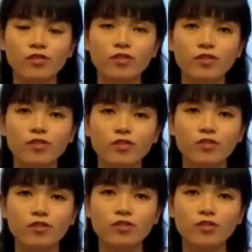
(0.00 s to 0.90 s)

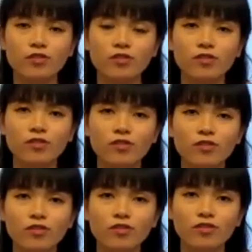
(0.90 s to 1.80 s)

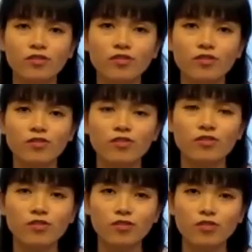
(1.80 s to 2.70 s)

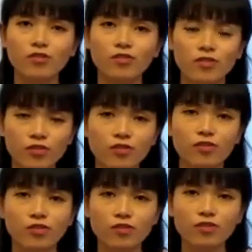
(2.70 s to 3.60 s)

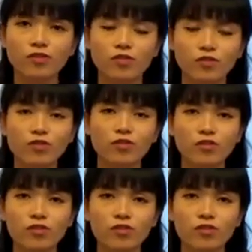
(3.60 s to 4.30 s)
(silent)